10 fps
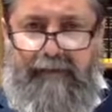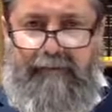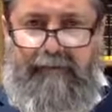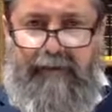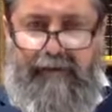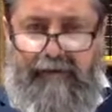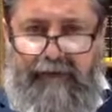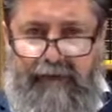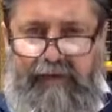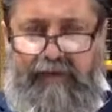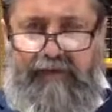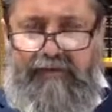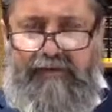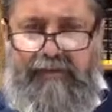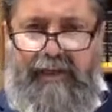up marrying a
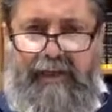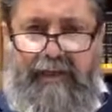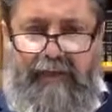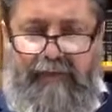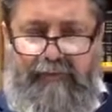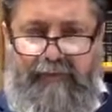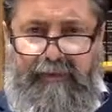Jewish lady.